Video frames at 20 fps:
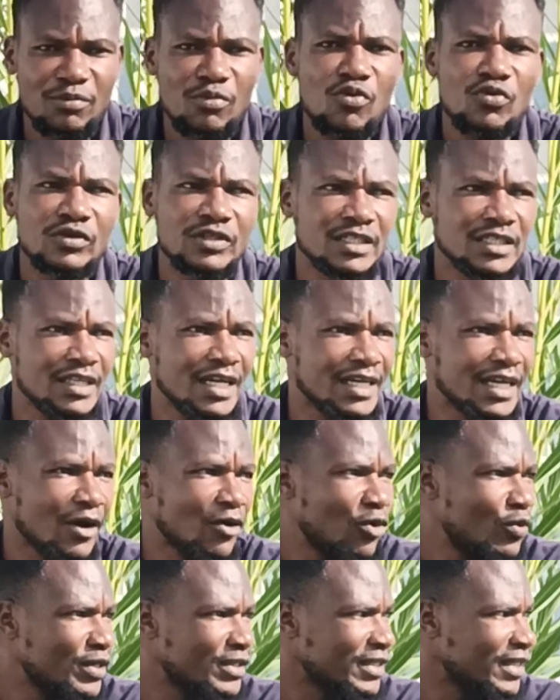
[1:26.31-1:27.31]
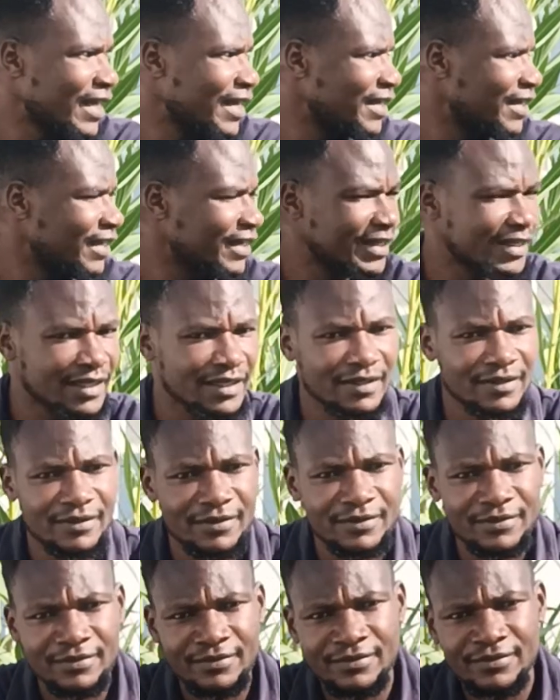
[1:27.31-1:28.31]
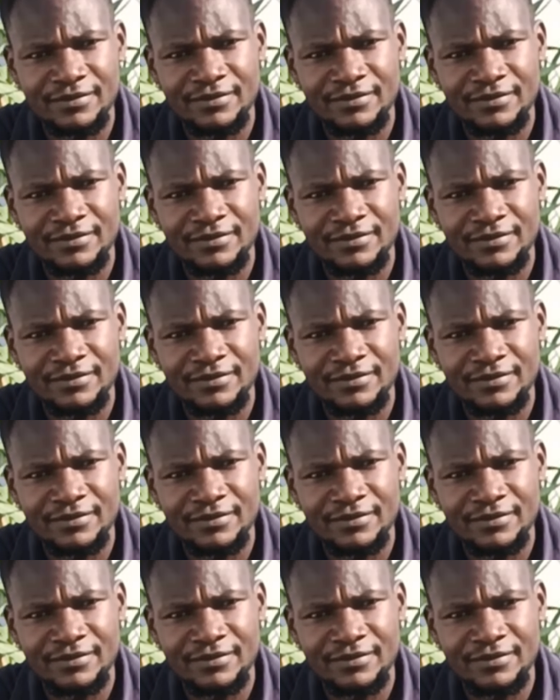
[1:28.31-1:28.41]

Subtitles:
books that I always like reading,